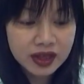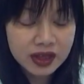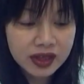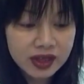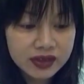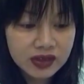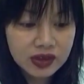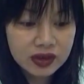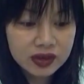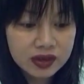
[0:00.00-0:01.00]
in
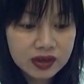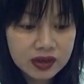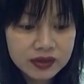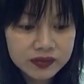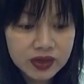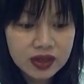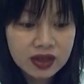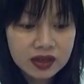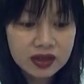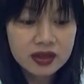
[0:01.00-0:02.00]

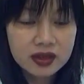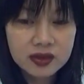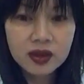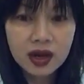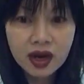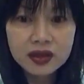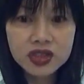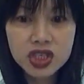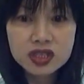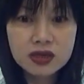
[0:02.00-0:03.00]
heart
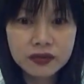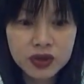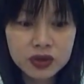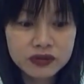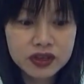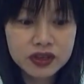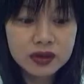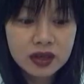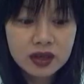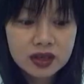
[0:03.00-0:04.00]
chest feel very,
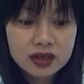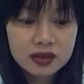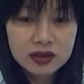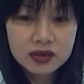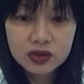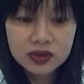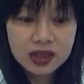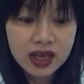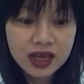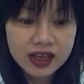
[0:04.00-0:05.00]

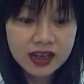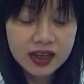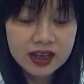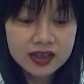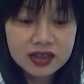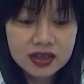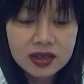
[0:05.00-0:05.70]
tight, and